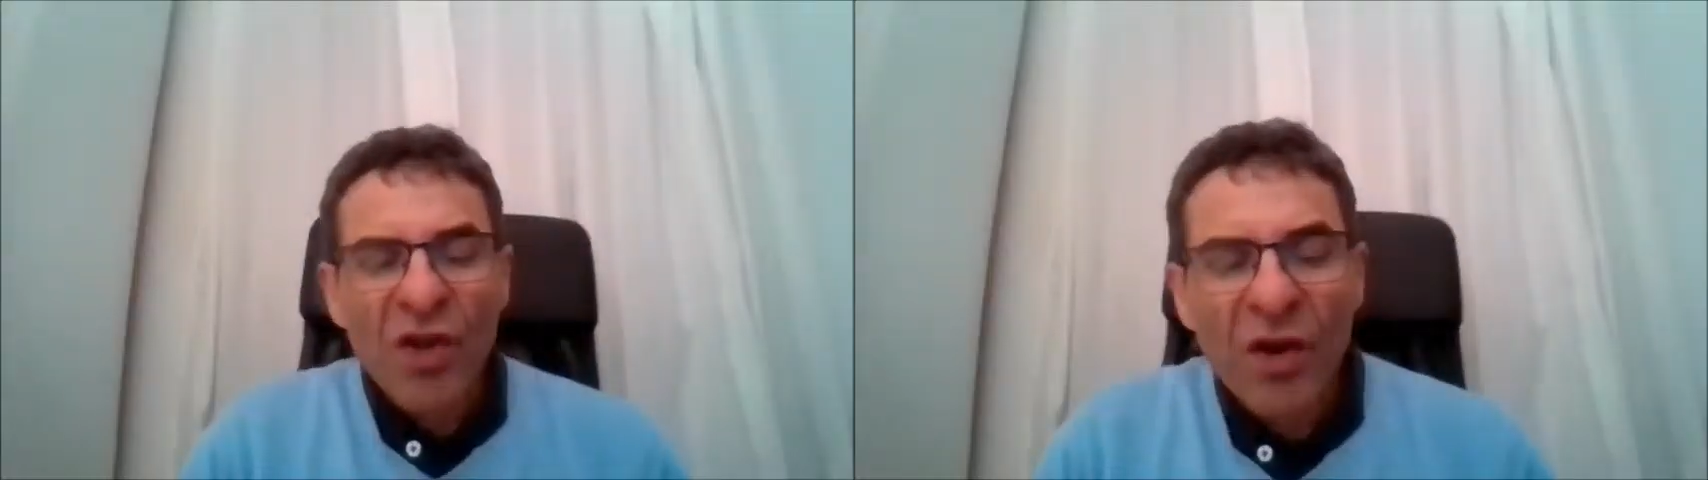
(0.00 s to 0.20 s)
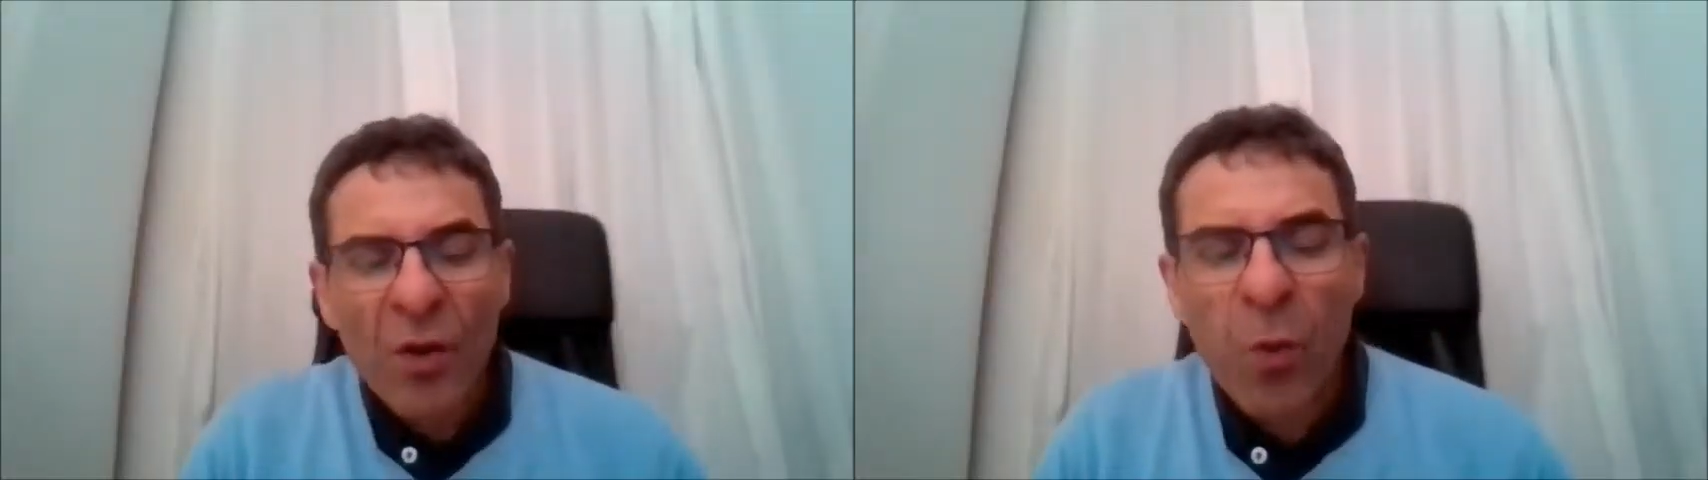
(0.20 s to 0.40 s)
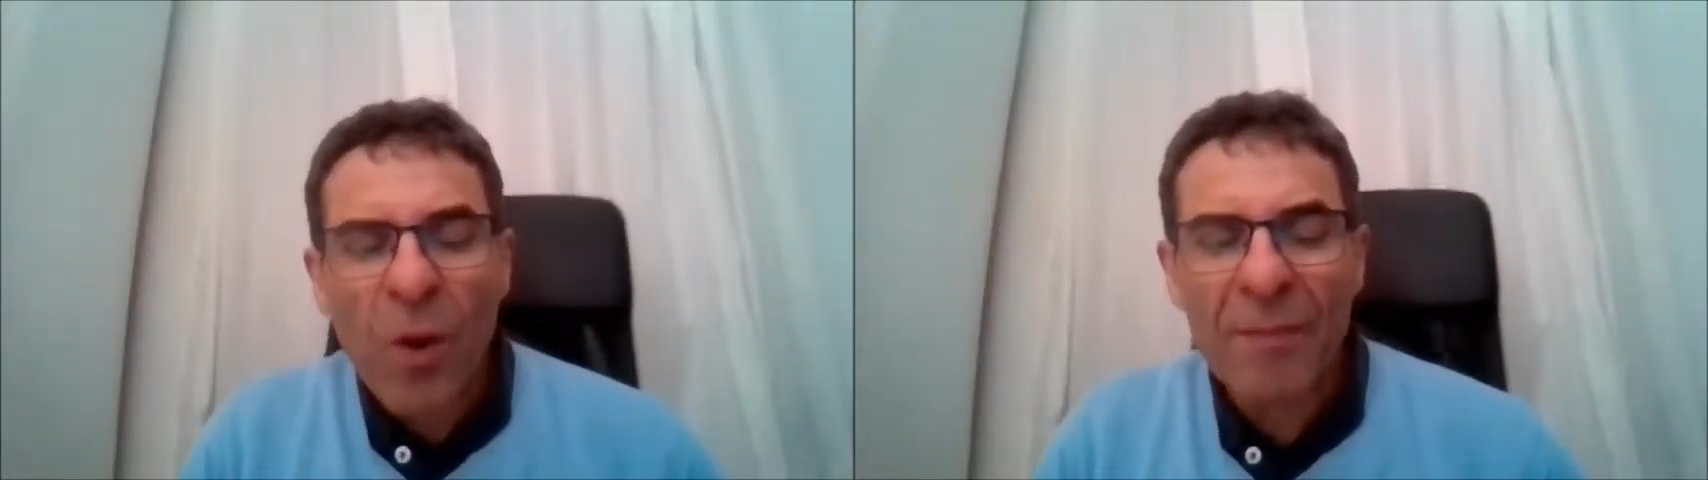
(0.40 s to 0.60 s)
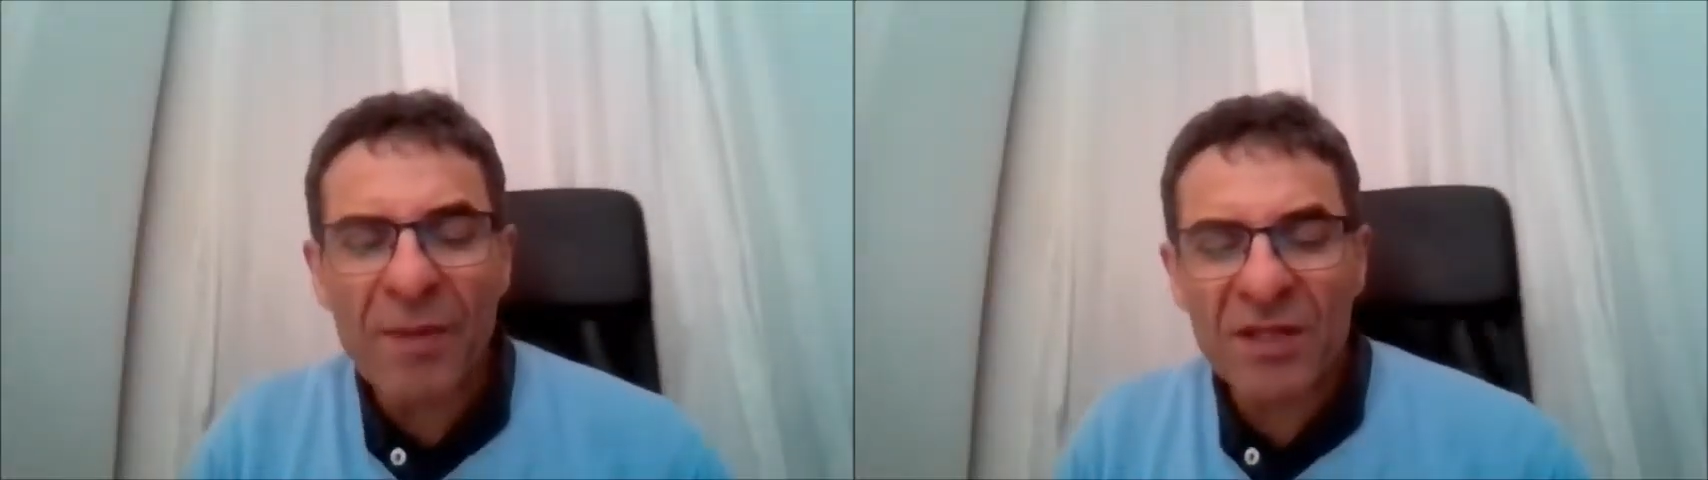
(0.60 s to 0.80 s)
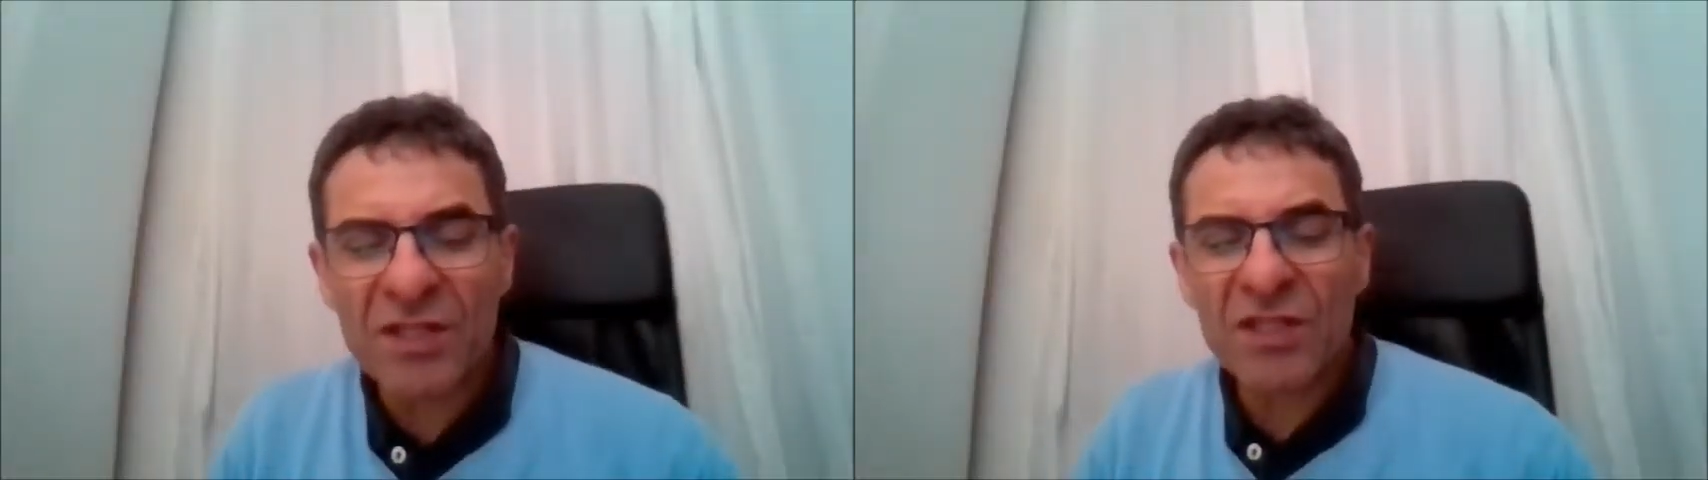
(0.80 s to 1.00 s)
kind of
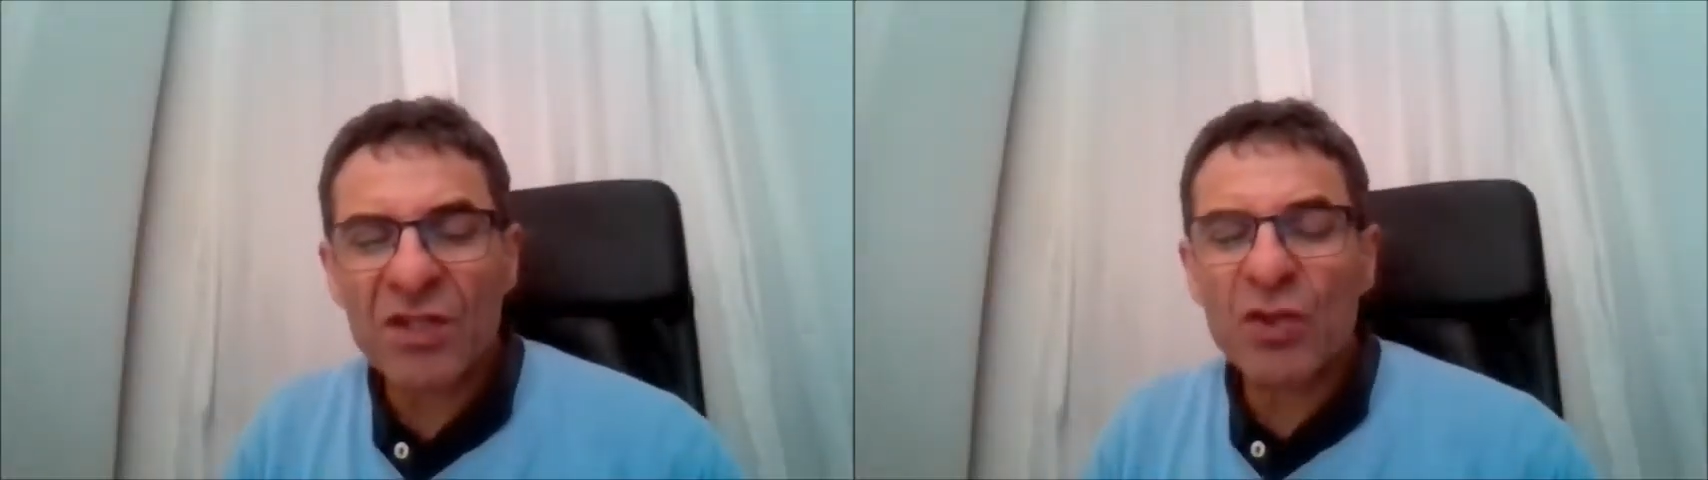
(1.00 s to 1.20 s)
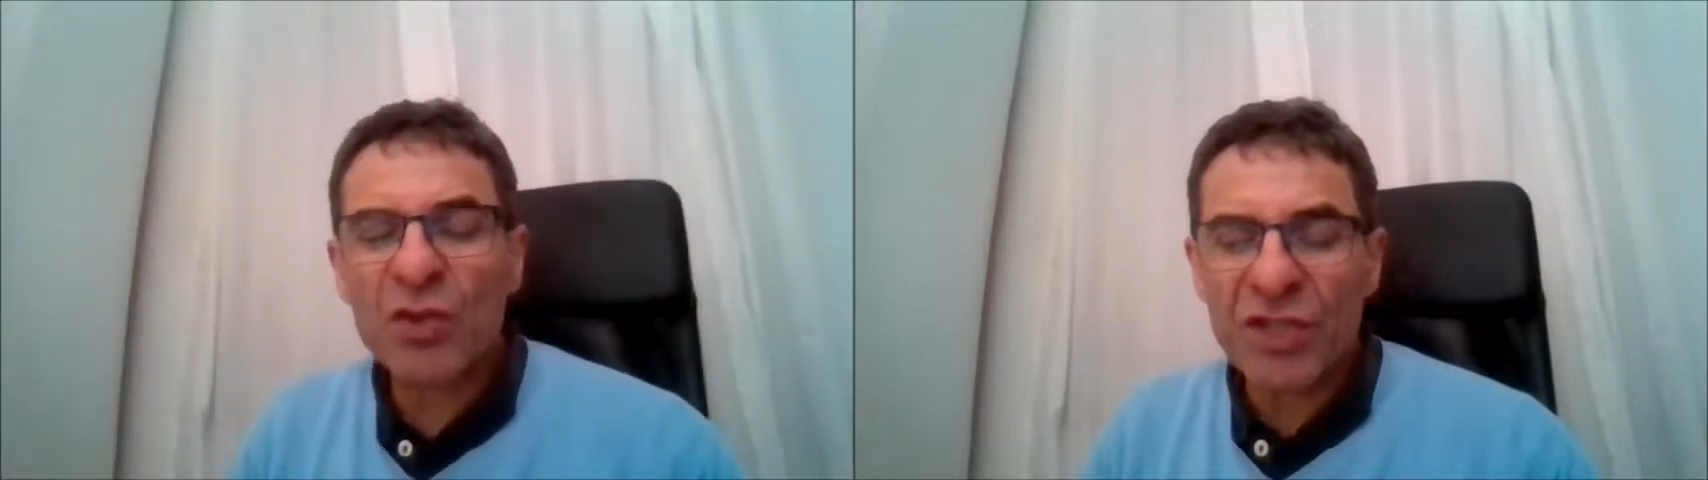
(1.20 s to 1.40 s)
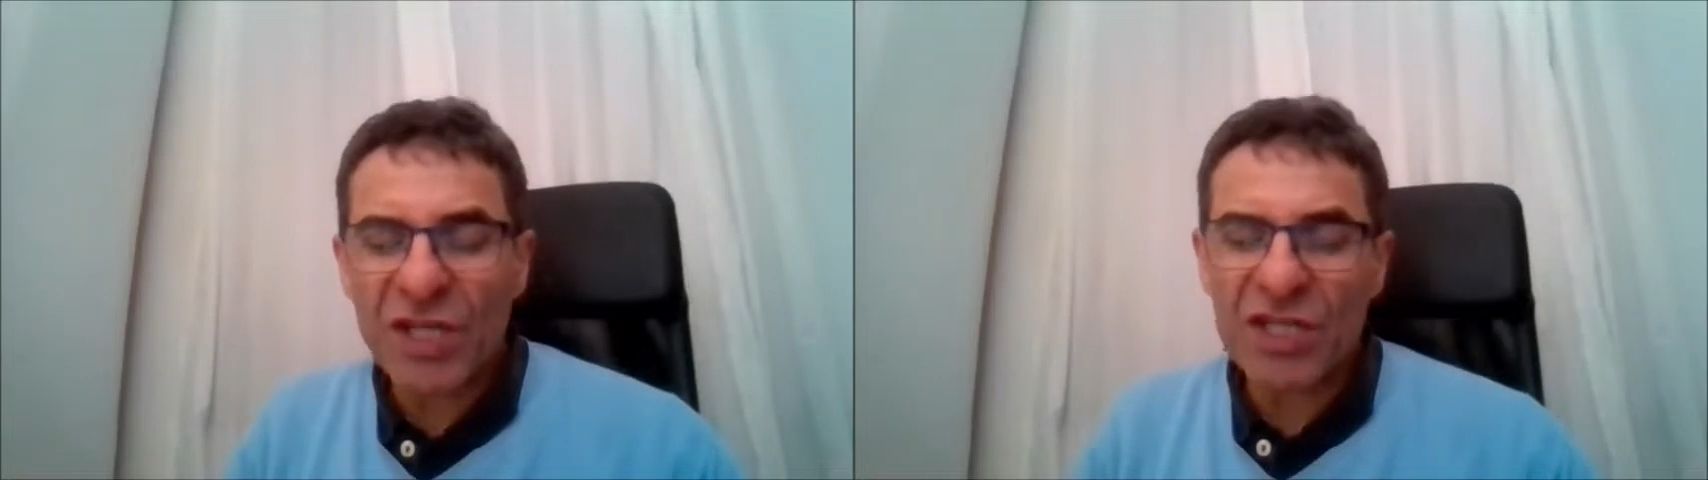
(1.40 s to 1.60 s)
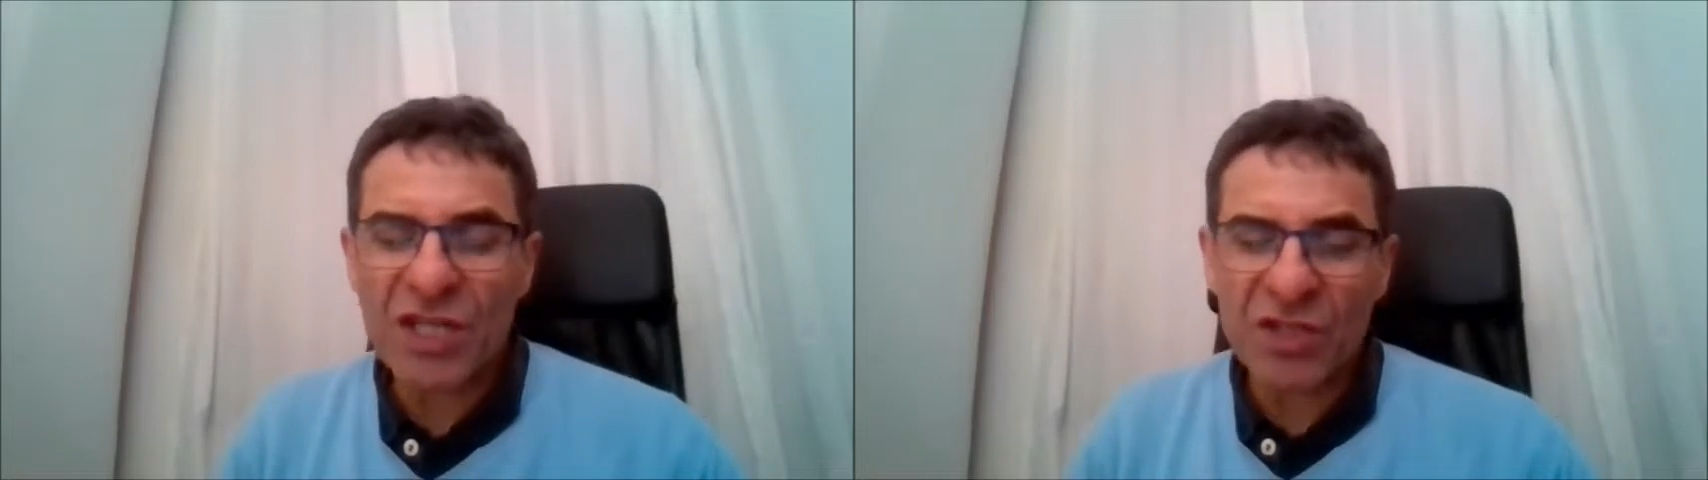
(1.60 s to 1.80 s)
weapons do you teach